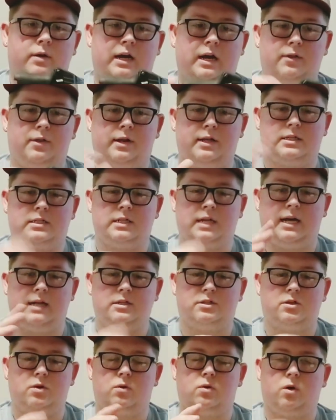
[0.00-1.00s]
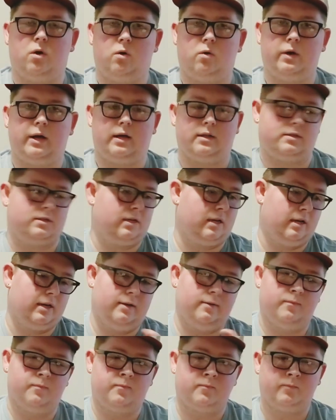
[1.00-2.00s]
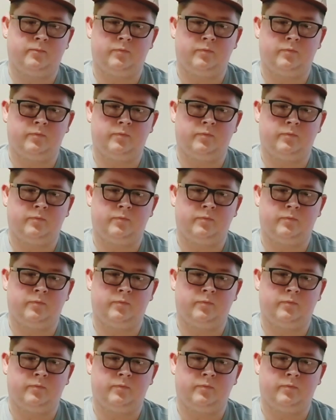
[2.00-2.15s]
Now that it's not so cold outside,